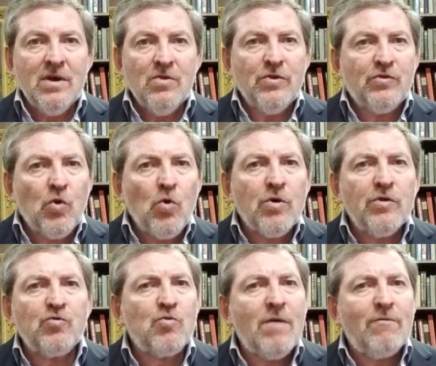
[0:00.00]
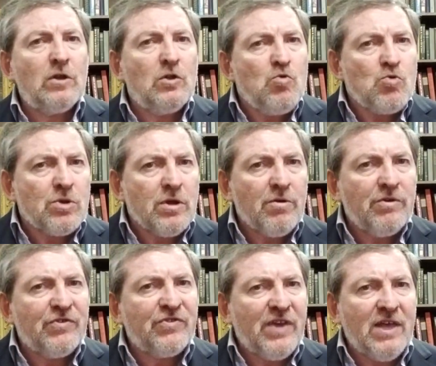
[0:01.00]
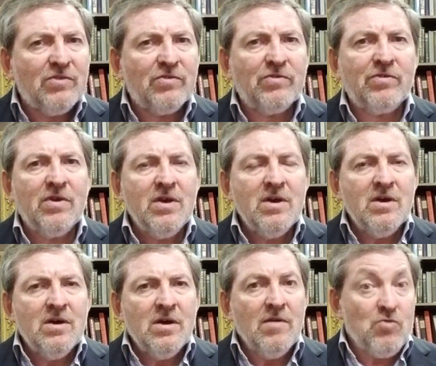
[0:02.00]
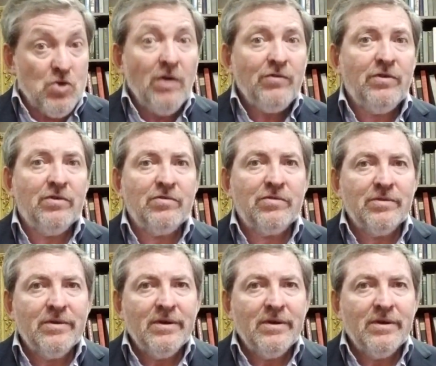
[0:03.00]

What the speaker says: the Torah's revolutionary sense of justice.